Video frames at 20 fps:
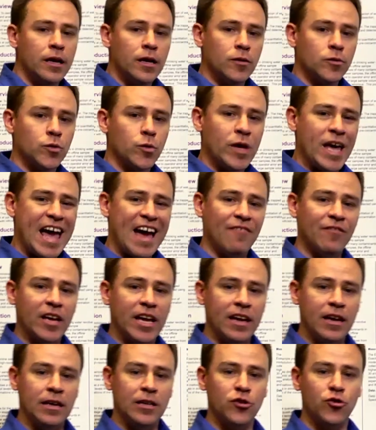is we have
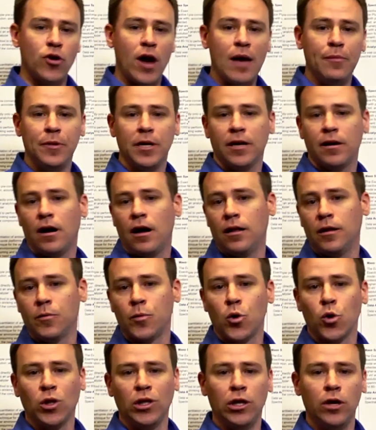a trapping column
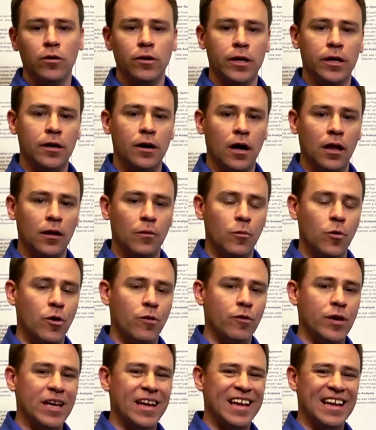or loading column where
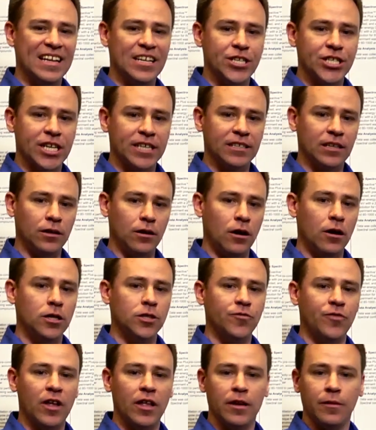we inject a
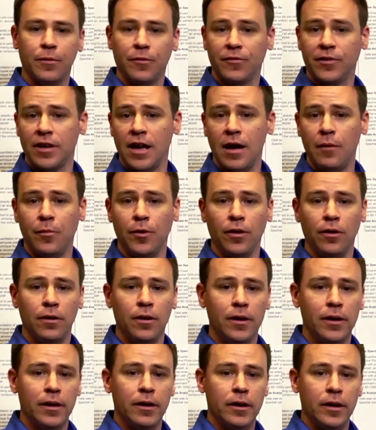large volume of sample,
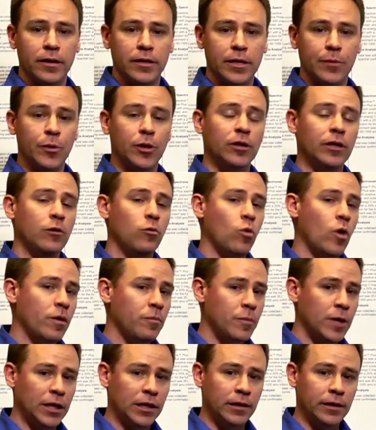typically 1
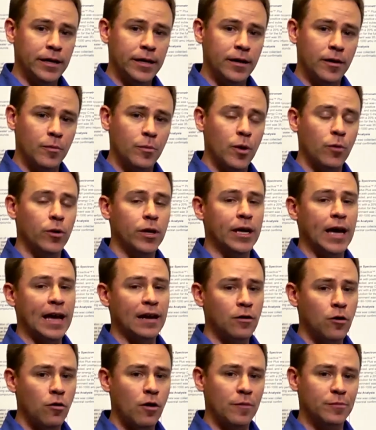milliliter, but we
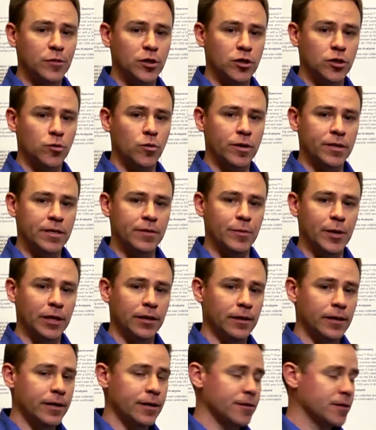can go up to 20
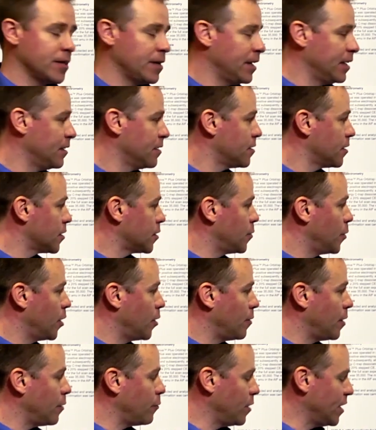milliliters. In this
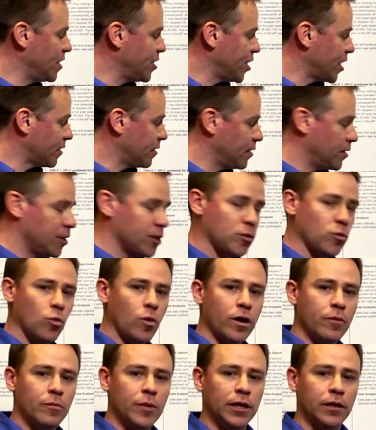experiment, we injected just
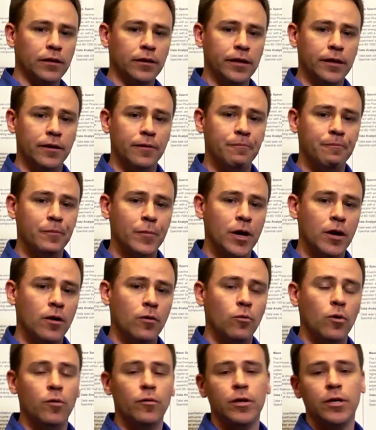1 milliliter.
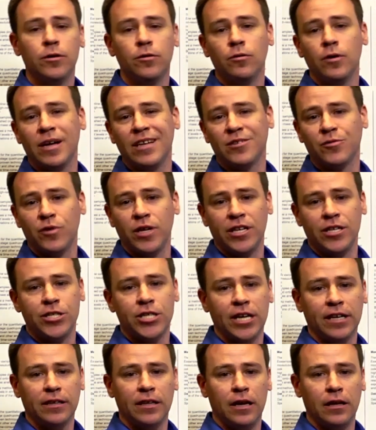What we do is we
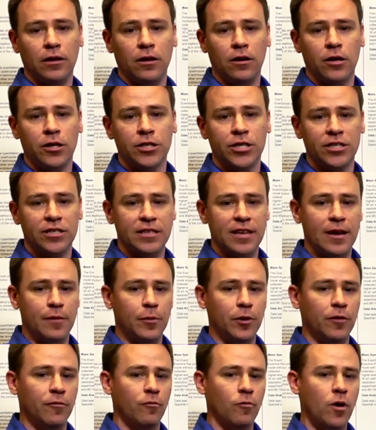inject that large
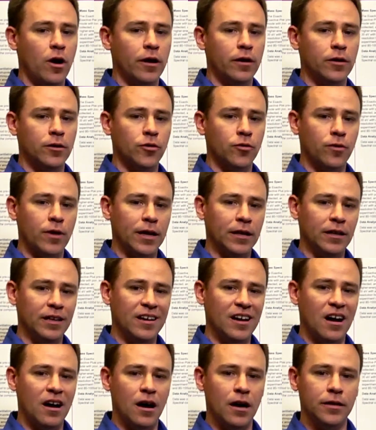sample of water
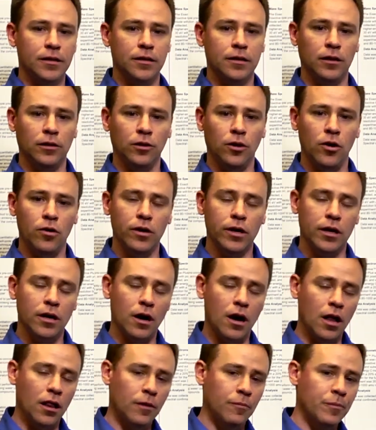directly onto the loading
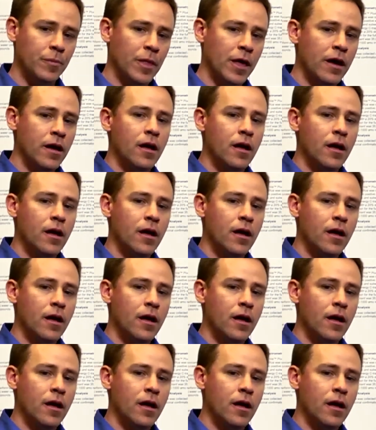column.